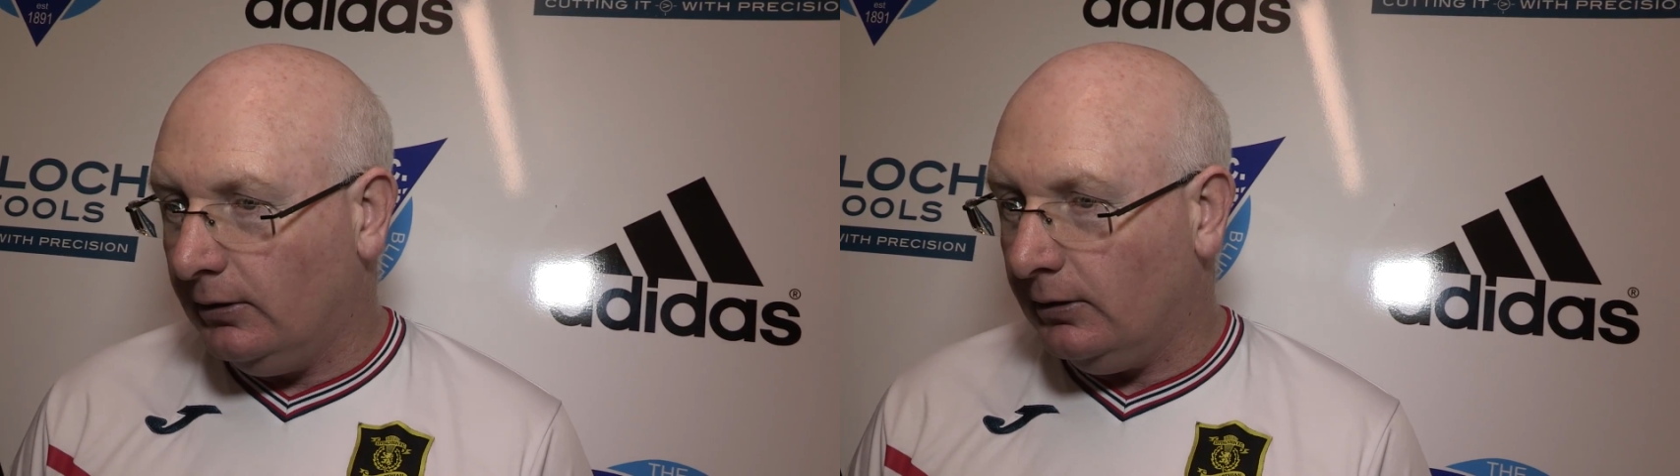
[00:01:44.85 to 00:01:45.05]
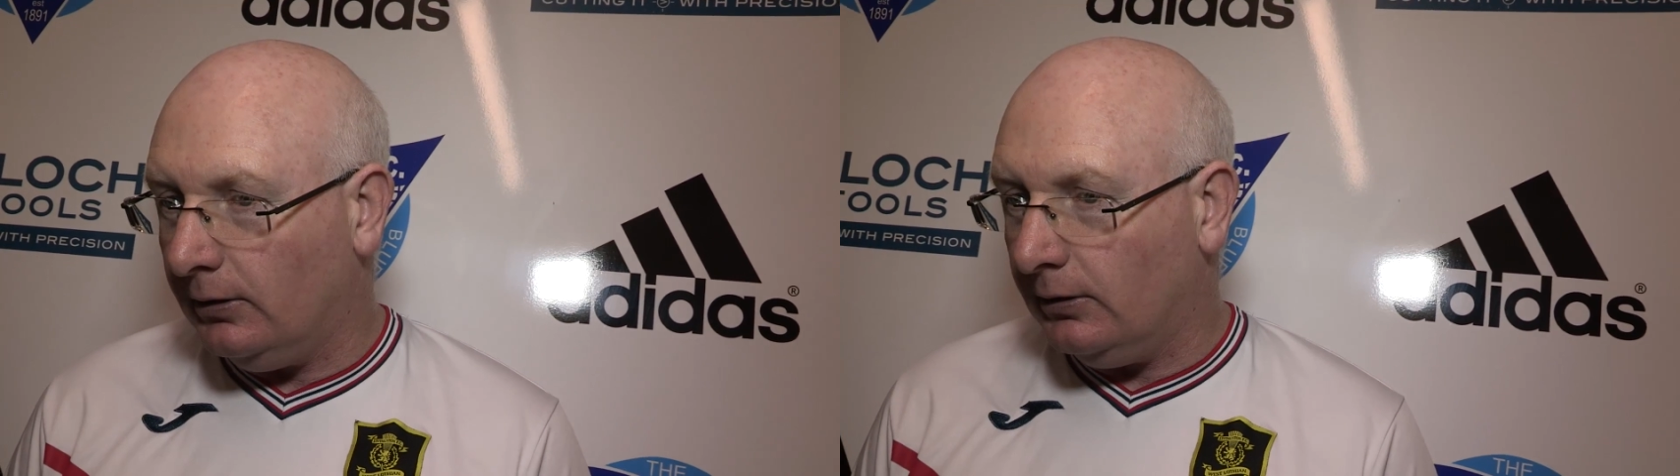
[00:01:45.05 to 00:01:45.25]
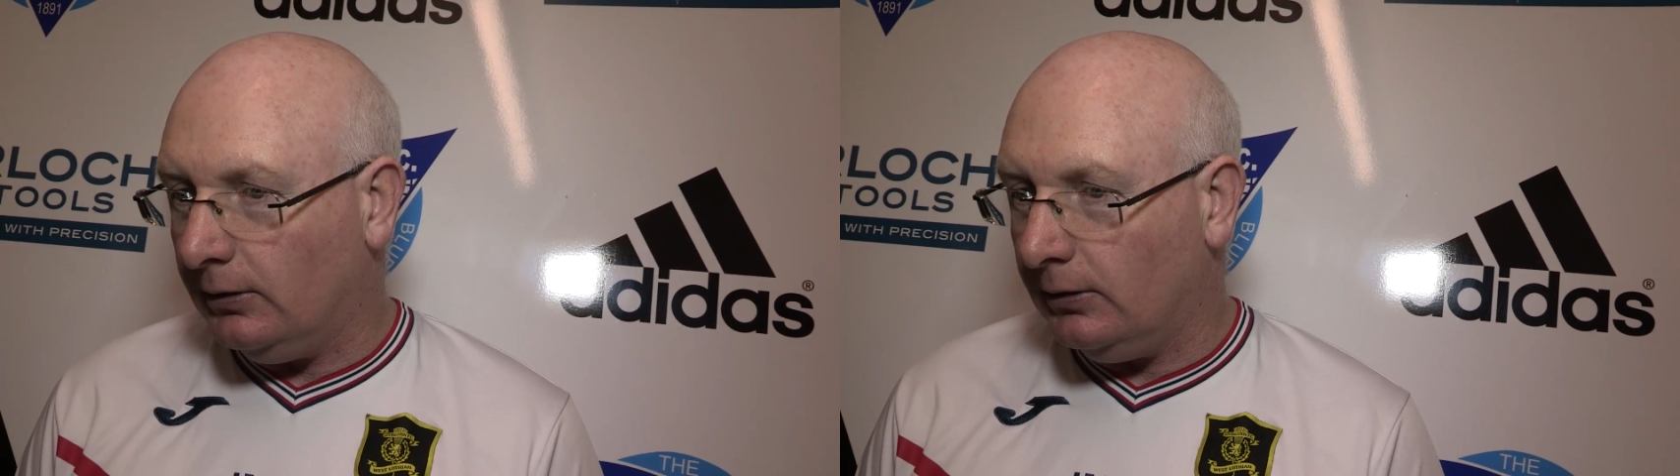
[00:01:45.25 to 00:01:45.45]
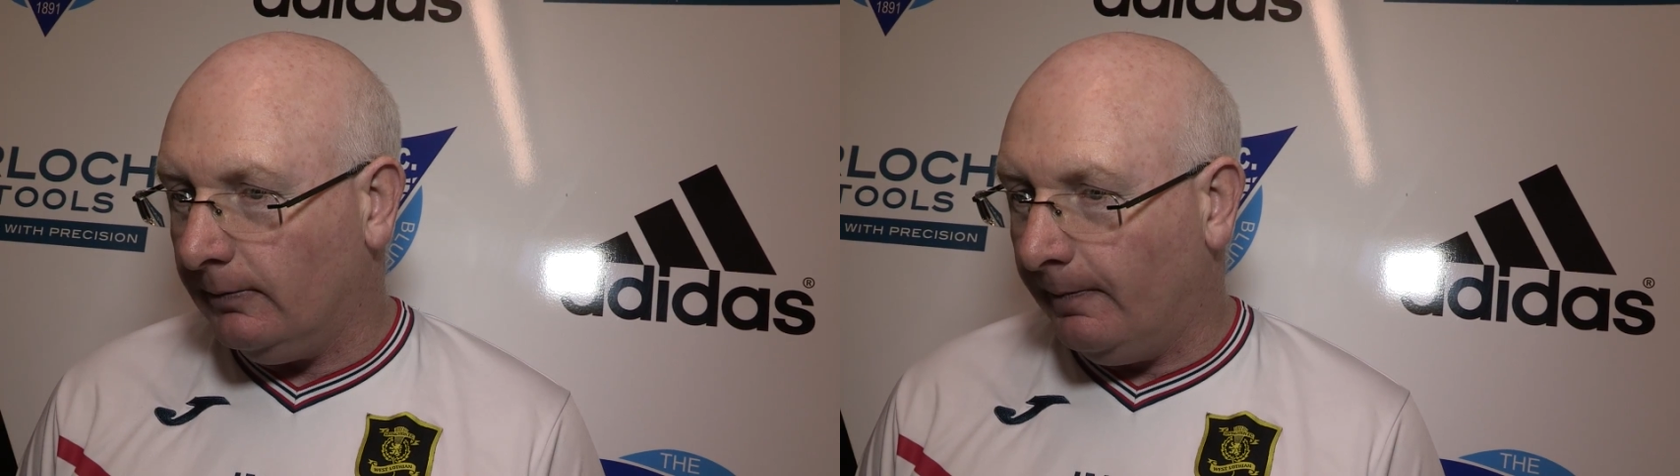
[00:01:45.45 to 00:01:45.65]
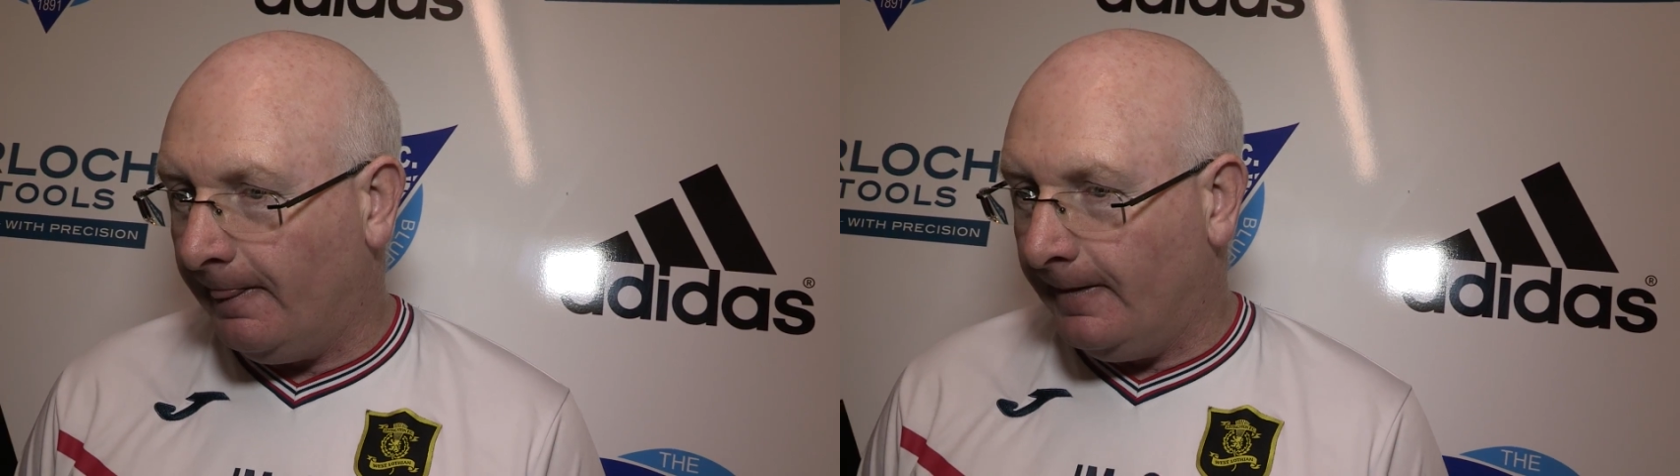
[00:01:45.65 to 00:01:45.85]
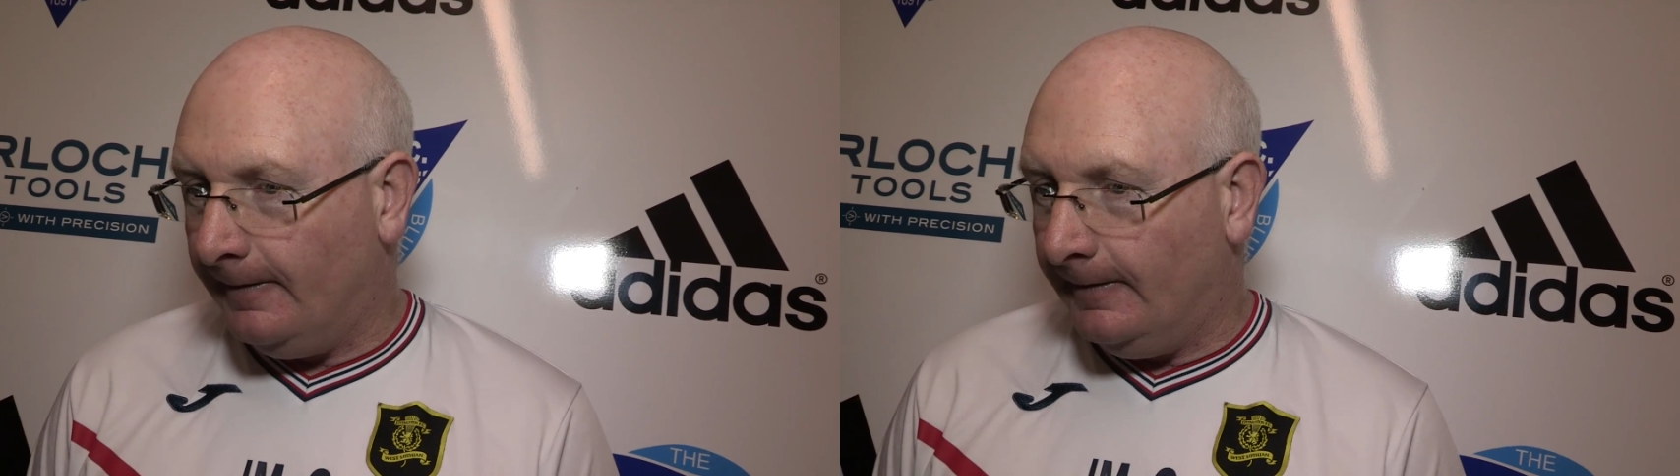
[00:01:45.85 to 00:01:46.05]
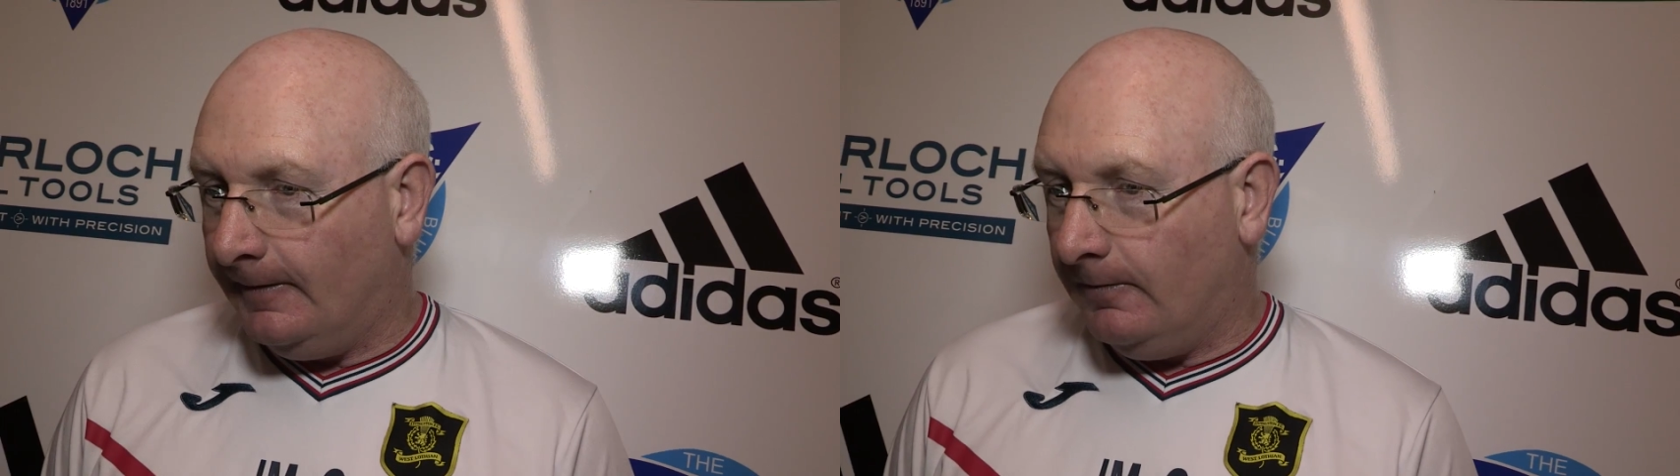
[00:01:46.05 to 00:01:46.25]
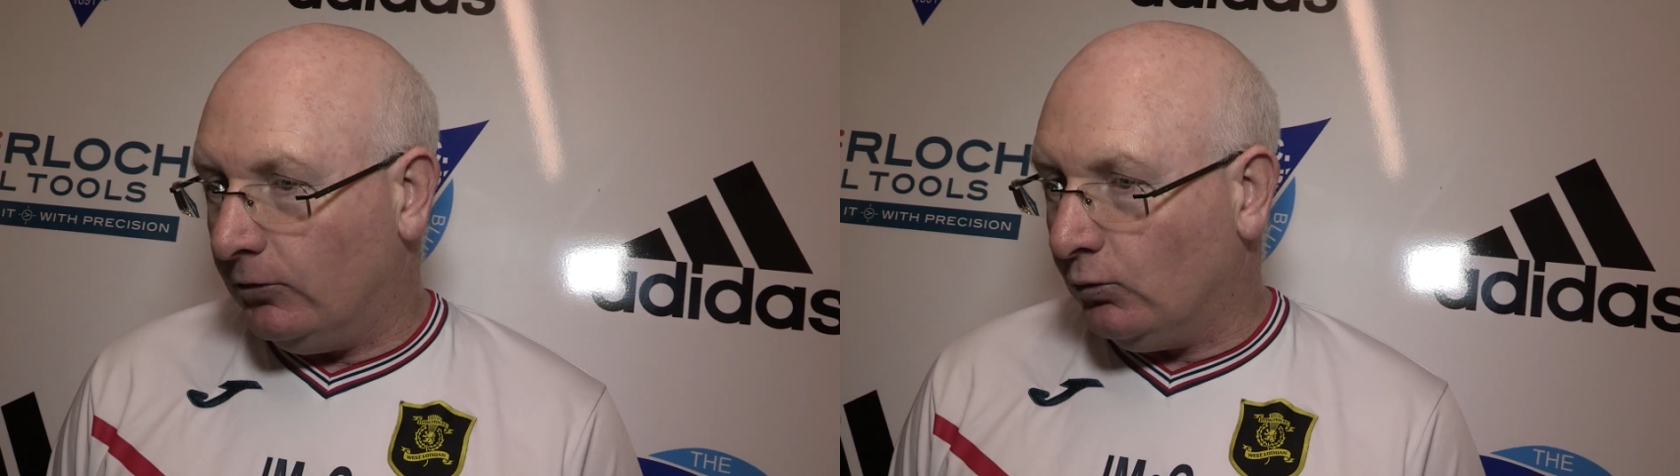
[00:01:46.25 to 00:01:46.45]

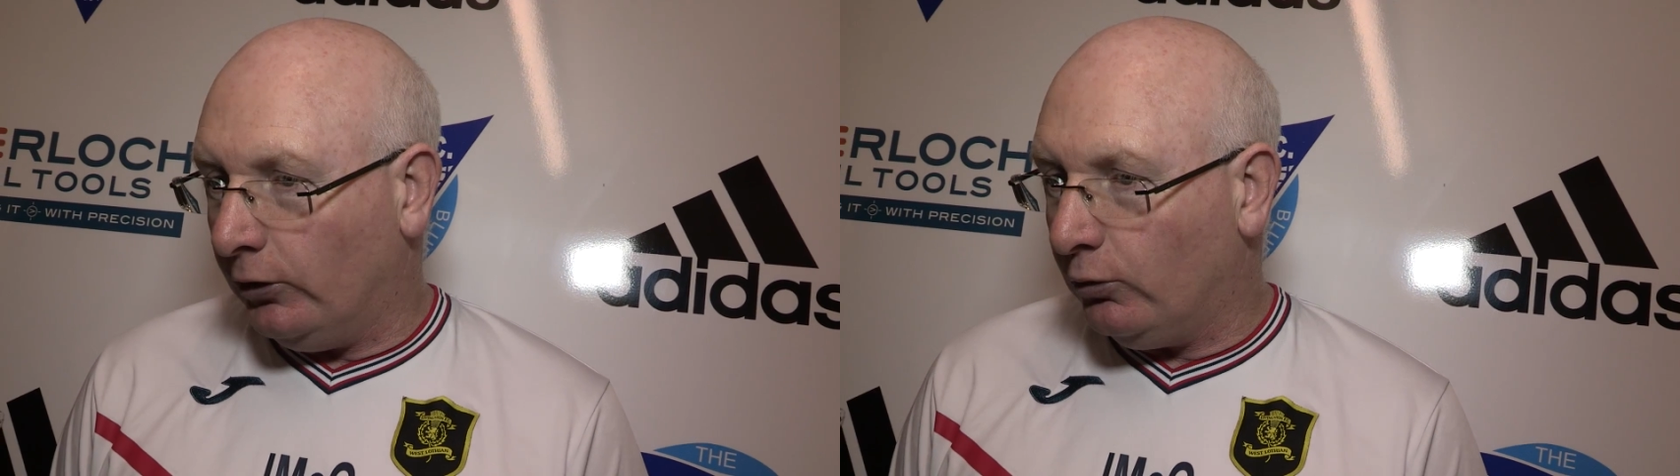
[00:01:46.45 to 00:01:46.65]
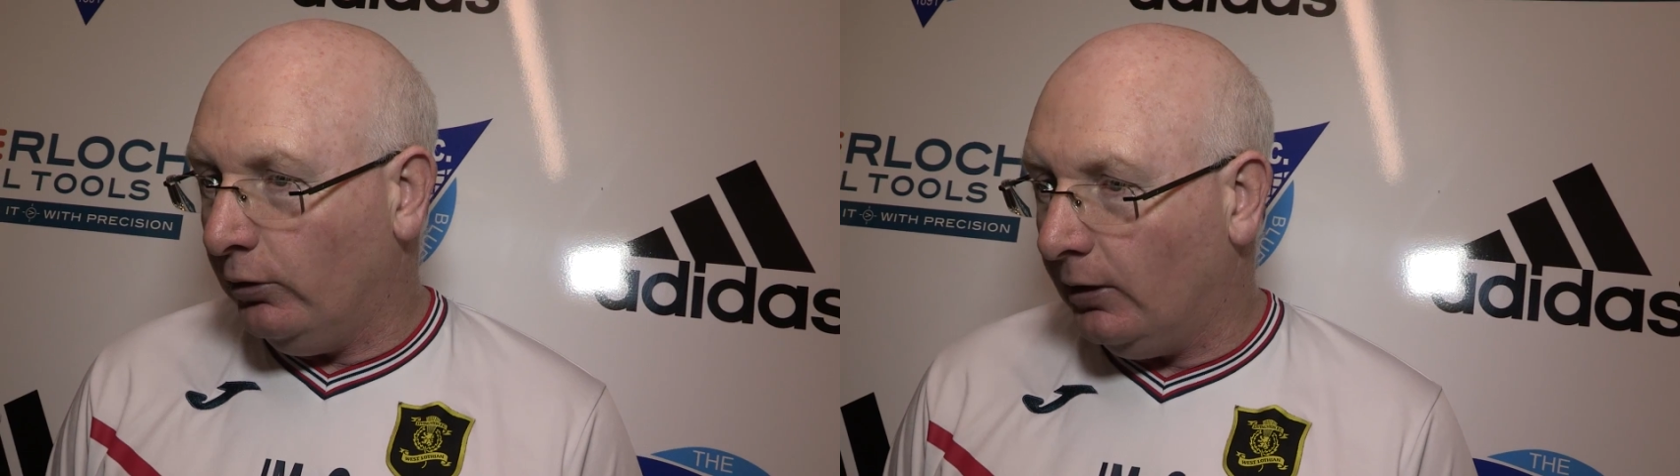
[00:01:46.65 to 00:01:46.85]
there's one or two